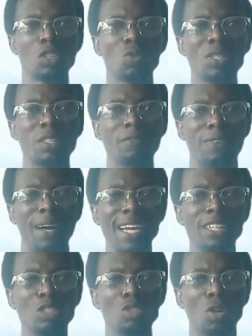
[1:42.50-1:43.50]
is to
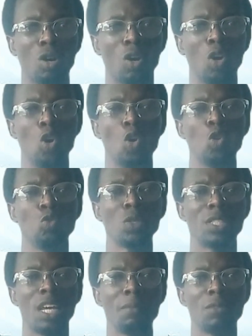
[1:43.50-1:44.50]
divide your
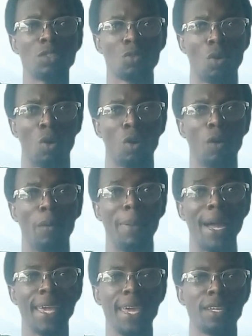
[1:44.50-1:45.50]
UTME score
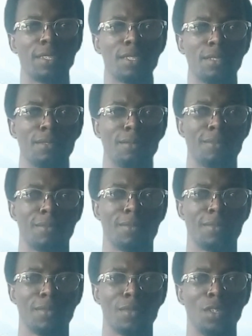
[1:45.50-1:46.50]
by 8.
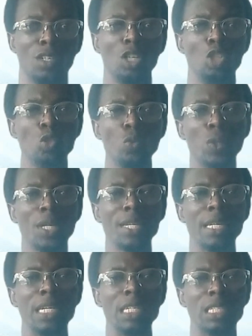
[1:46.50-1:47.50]
You
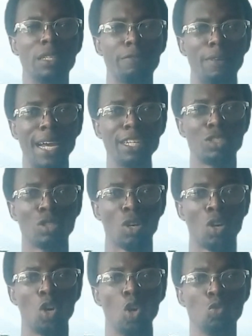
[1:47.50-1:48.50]
will divide
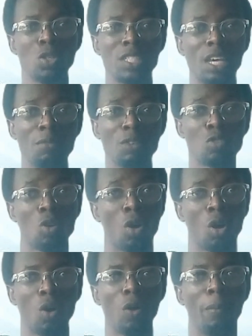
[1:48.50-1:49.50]
your UTME
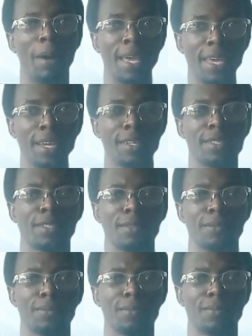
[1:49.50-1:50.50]
score by 8.
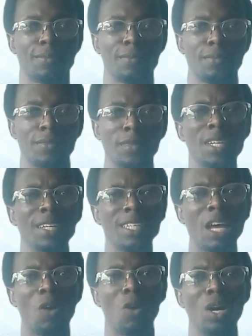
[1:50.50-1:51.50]

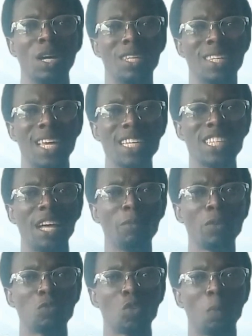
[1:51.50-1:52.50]
Now, let's now
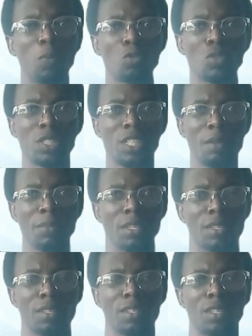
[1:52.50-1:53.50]
move to post UTME.